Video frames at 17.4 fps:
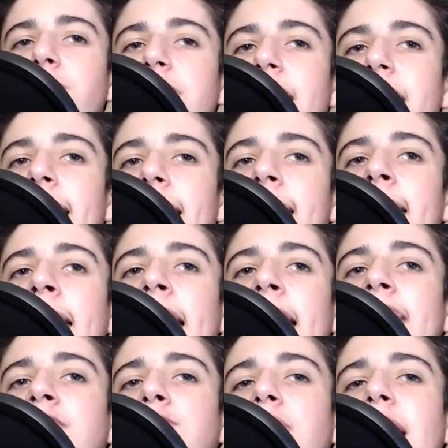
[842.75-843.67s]
that,
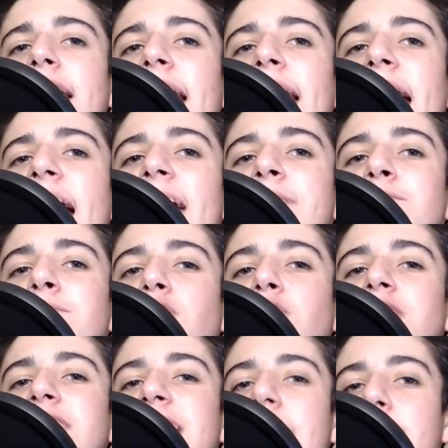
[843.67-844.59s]
and you got to add
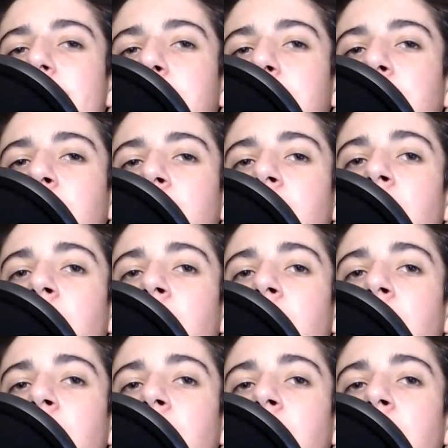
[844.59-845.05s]
more depth.